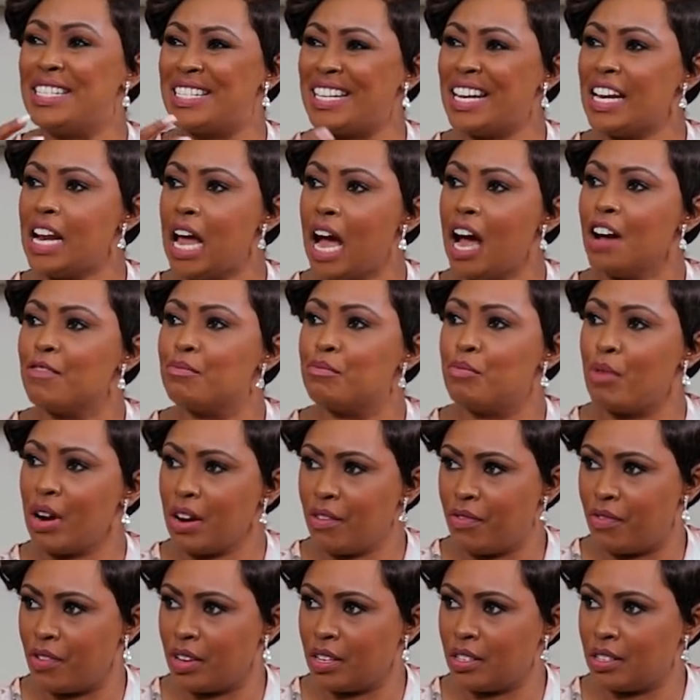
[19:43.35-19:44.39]
didn't have
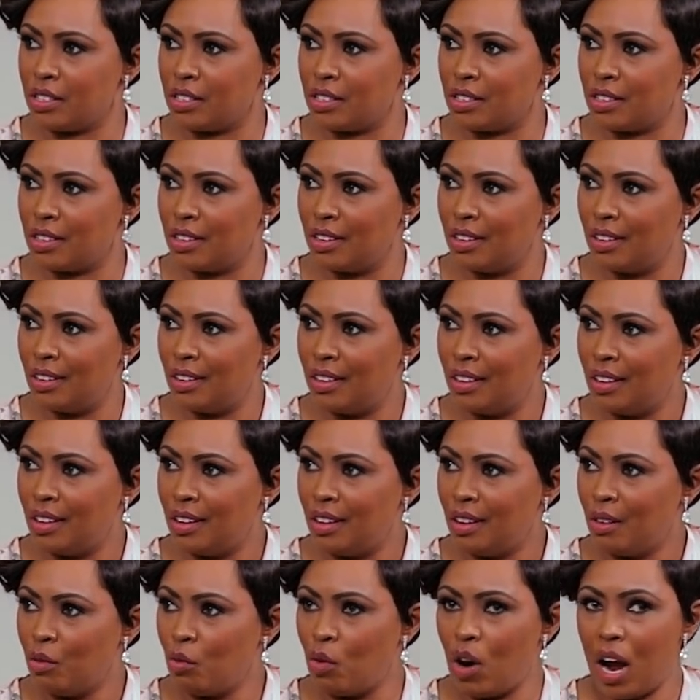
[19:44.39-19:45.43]
breakfast,
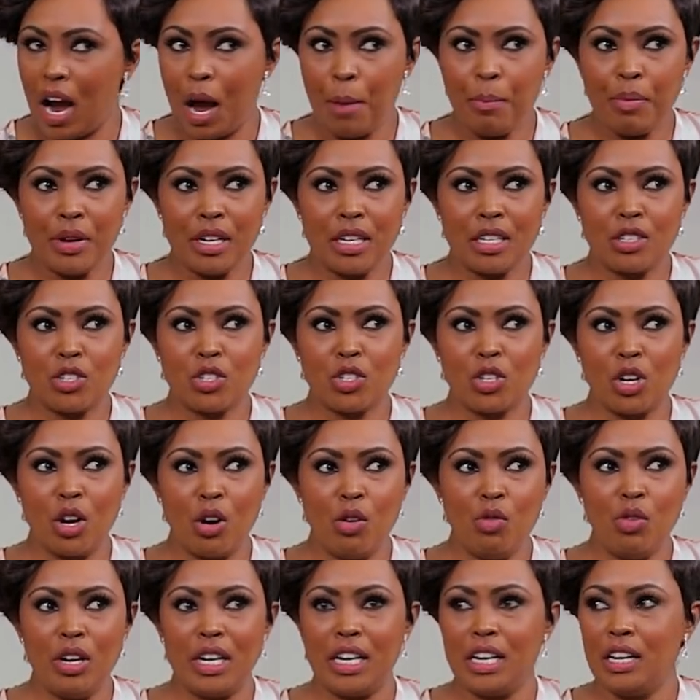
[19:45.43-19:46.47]
what happened is
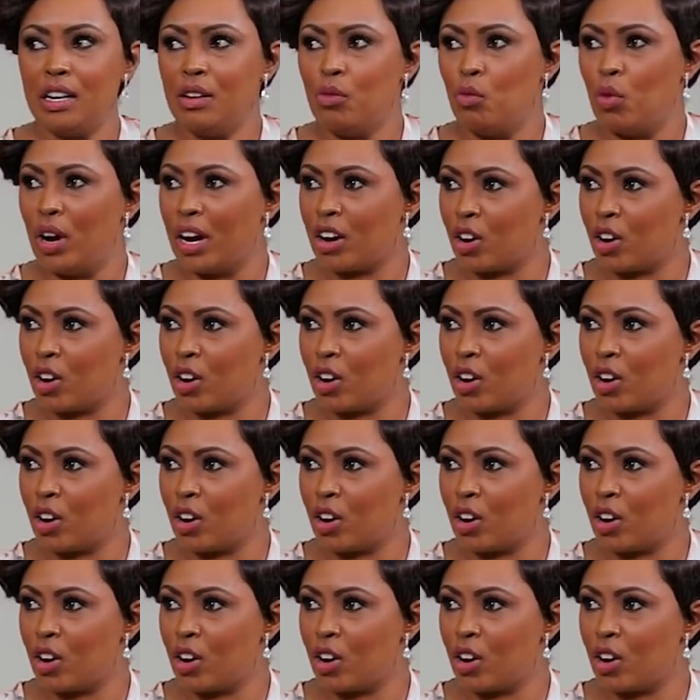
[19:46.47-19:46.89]
slowly we're